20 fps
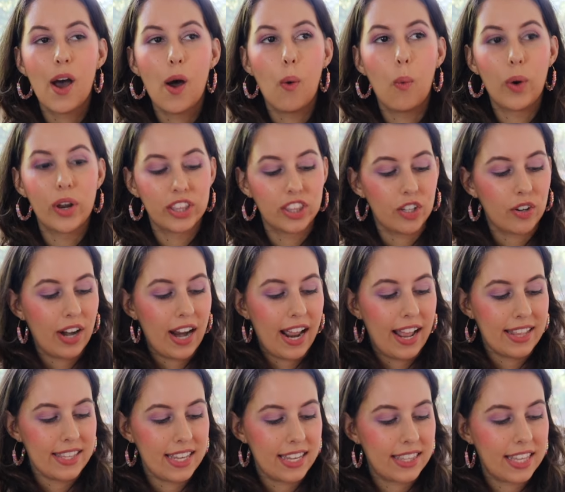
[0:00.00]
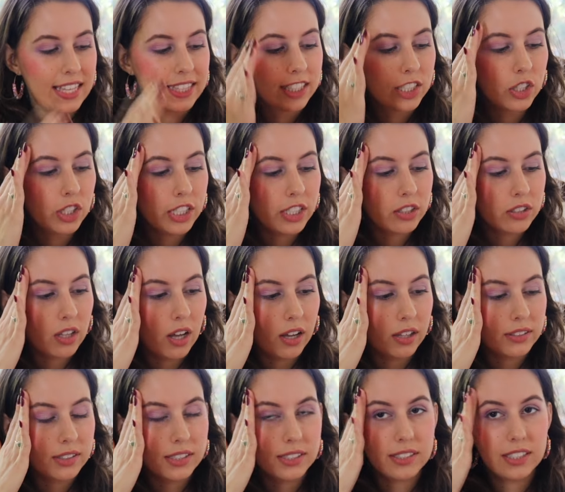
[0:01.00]
with their hands, like they literally
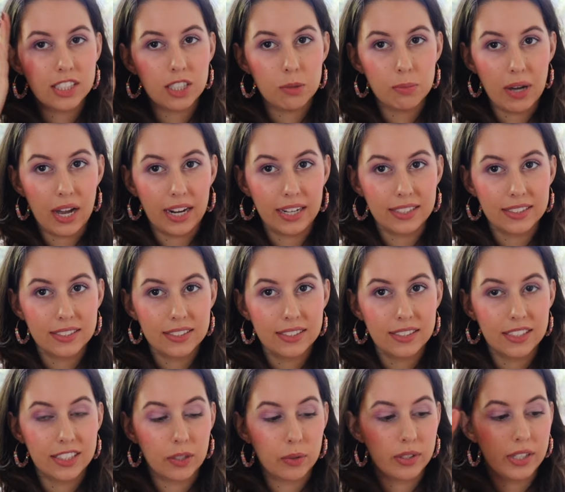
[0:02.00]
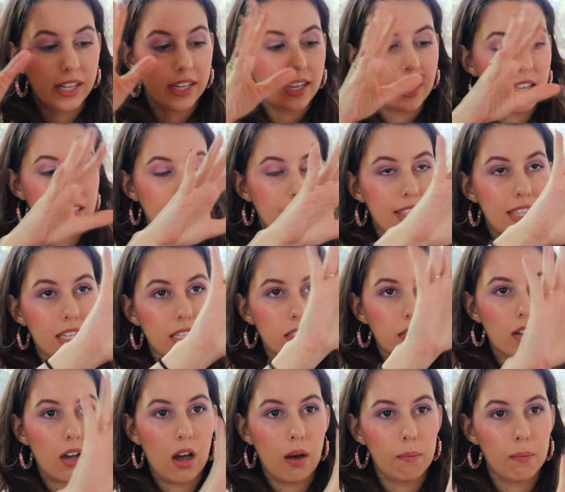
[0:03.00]
thought this in their mind and they were like, this
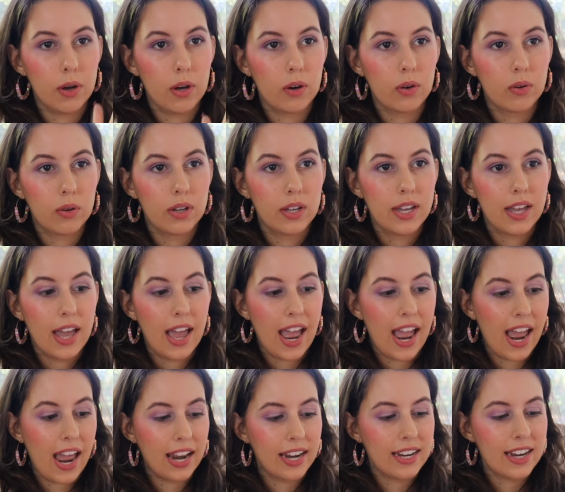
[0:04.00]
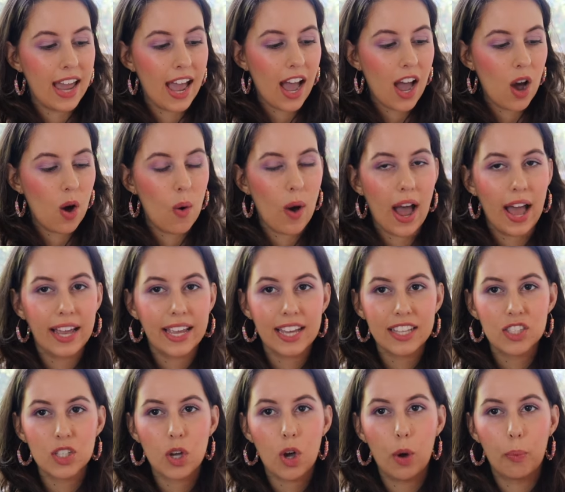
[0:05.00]
combo. And now I get
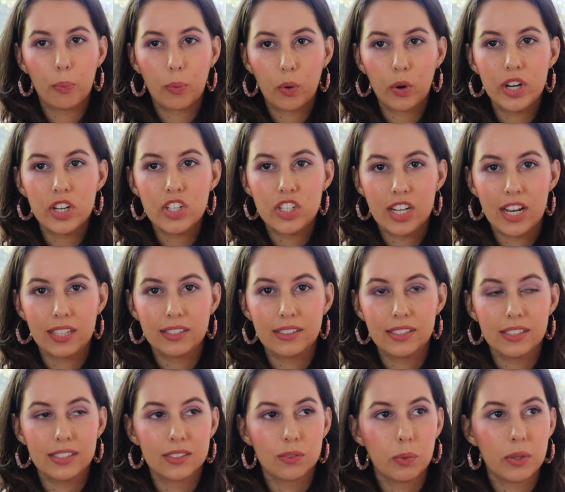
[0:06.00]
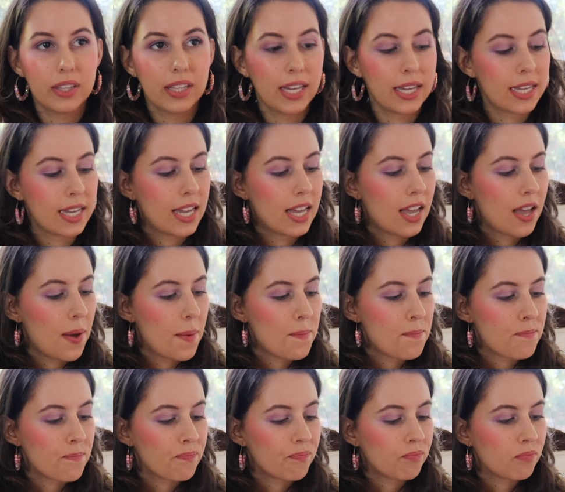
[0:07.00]
to appreciate this with like,
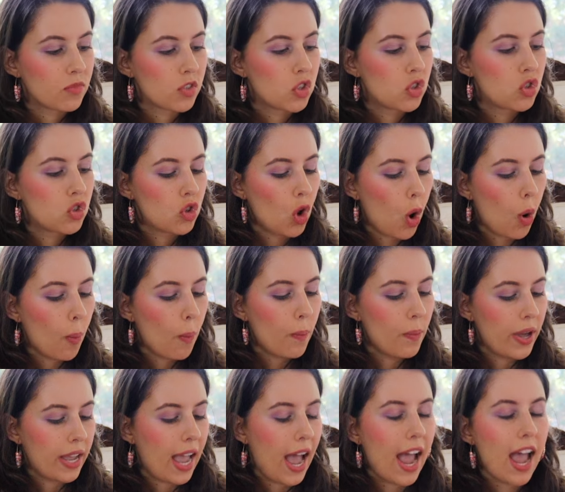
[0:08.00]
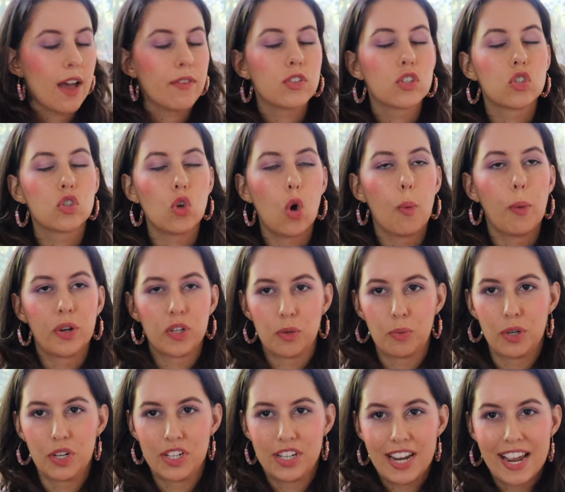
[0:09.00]
so, like, I have so much
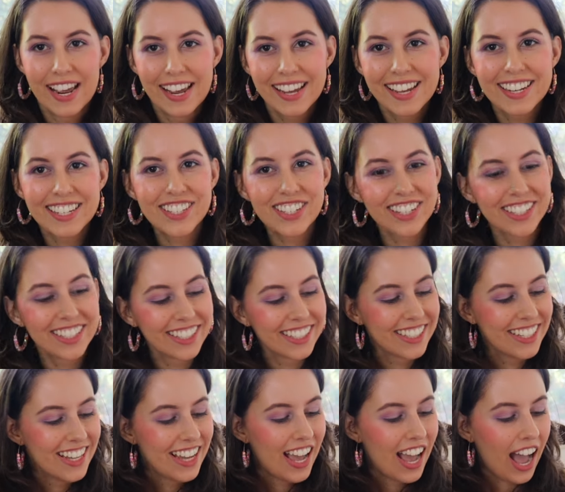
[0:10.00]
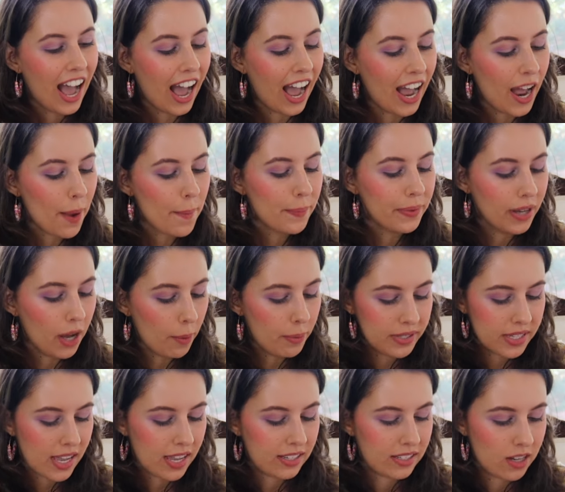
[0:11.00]
appreciation. I'm
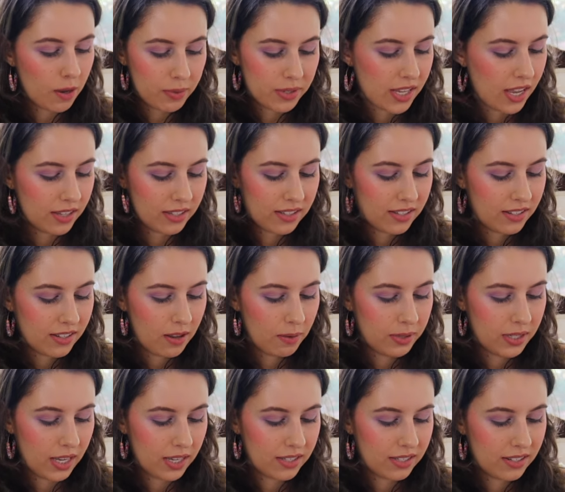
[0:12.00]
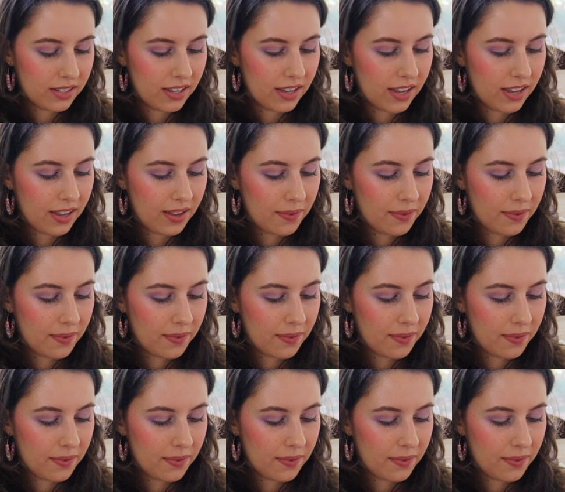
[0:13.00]
obsessed, obsessed, obsessed.